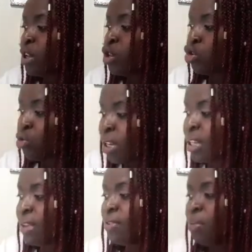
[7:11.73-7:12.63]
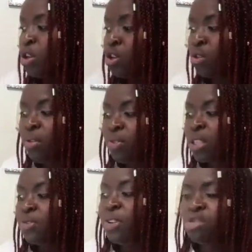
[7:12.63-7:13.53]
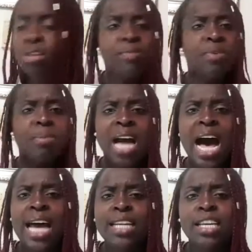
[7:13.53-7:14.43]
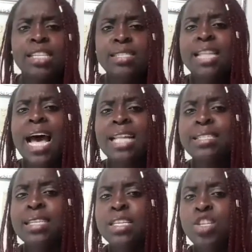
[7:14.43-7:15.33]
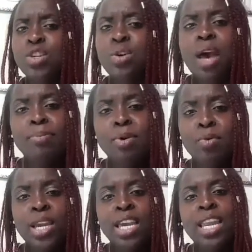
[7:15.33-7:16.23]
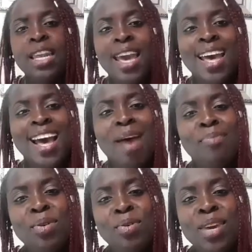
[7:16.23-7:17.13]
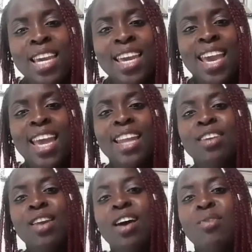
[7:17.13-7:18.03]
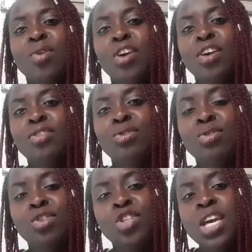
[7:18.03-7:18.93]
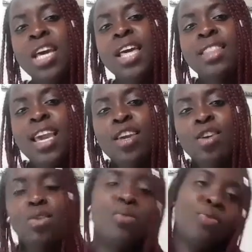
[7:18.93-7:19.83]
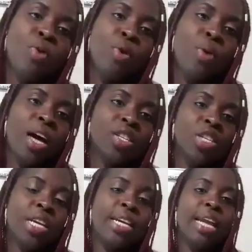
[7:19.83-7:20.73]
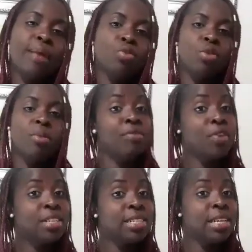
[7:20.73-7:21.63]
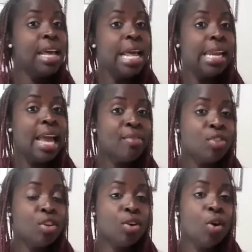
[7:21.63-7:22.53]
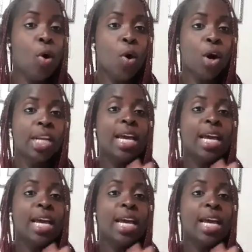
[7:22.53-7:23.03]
strictly from the universe, strictly from God. It's not, happy weekend. Yeah, happy weekend, Royal Noosh. Thank you for watching. I'm doing my first live video on